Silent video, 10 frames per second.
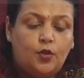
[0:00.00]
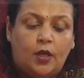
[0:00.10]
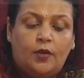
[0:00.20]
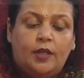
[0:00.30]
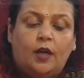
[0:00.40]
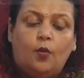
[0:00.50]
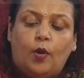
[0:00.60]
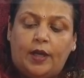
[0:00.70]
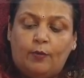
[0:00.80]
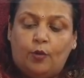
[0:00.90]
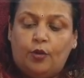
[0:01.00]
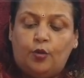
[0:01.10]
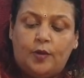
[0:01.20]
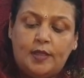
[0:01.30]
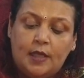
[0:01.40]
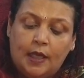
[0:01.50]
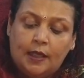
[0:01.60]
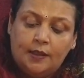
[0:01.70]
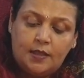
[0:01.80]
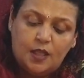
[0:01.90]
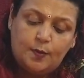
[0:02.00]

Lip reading: So now here what I'm going to do is, this